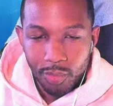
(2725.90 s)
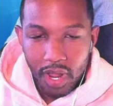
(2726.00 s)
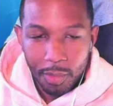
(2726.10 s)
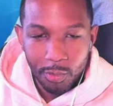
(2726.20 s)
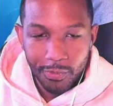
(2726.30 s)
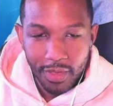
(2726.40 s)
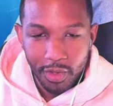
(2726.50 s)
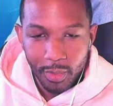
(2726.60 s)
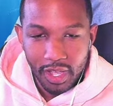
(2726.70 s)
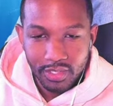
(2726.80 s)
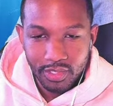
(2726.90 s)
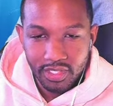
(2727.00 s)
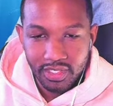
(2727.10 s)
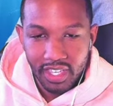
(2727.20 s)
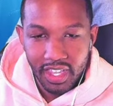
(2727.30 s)
problem with having monsters
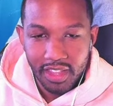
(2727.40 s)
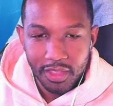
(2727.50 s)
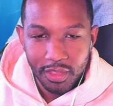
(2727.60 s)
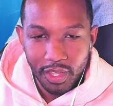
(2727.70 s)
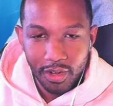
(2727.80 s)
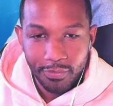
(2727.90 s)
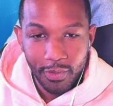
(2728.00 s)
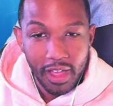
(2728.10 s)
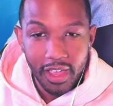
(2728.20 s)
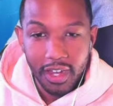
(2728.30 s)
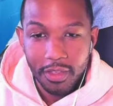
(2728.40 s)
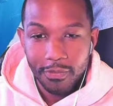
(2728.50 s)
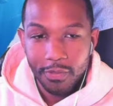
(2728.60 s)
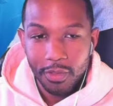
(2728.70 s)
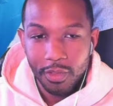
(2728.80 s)
is that they're fine
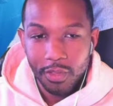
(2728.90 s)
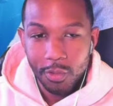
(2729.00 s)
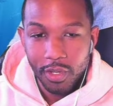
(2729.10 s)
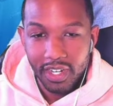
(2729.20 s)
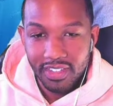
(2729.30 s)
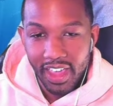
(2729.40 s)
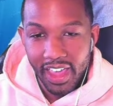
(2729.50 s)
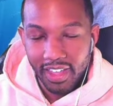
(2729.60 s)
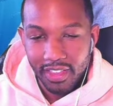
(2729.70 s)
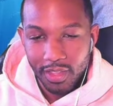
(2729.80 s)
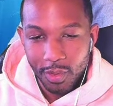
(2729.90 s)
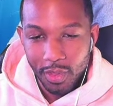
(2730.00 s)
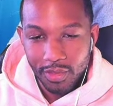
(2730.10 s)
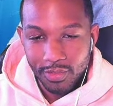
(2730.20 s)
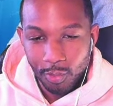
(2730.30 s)
if you can attack. The
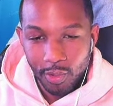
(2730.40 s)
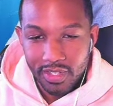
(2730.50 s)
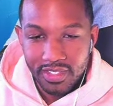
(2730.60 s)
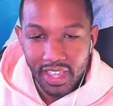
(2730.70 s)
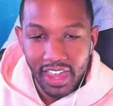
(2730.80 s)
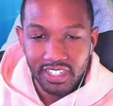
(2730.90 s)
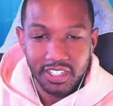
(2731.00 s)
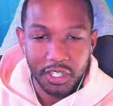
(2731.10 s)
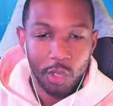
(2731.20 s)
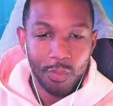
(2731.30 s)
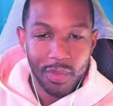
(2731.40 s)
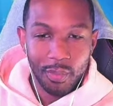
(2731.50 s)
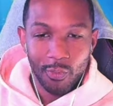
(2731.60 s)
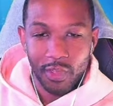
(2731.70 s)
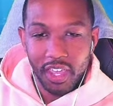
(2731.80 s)
swords actually killed me
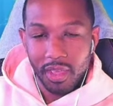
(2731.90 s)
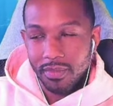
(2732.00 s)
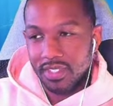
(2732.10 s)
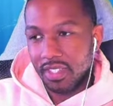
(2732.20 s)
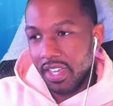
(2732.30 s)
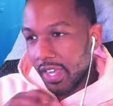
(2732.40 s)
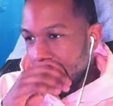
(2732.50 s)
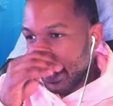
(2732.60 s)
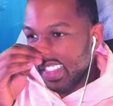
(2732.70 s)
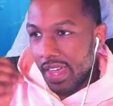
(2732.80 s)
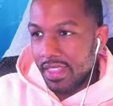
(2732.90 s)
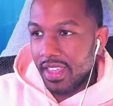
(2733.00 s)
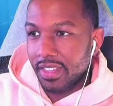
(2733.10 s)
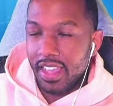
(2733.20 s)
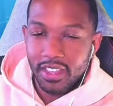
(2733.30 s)
both games. Like I I
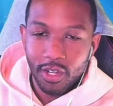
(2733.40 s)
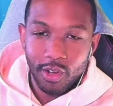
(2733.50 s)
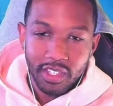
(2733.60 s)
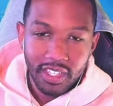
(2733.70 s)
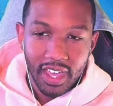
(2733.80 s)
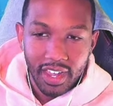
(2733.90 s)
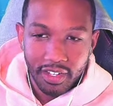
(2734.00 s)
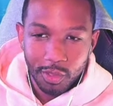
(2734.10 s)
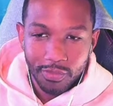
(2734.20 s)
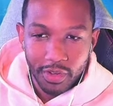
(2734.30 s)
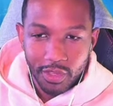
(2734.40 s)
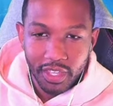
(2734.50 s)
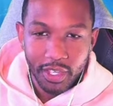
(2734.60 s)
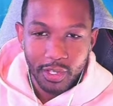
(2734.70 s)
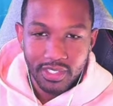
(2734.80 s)
think that literally I could deal with
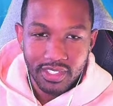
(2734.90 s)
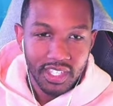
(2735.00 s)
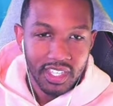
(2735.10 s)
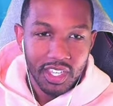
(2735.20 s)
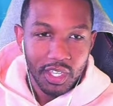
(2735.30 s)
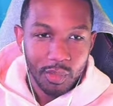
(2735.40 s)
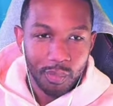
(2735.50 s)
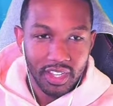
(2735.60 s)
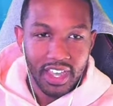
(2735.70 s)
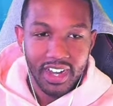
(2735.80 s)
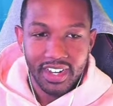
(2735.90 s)
everything else but like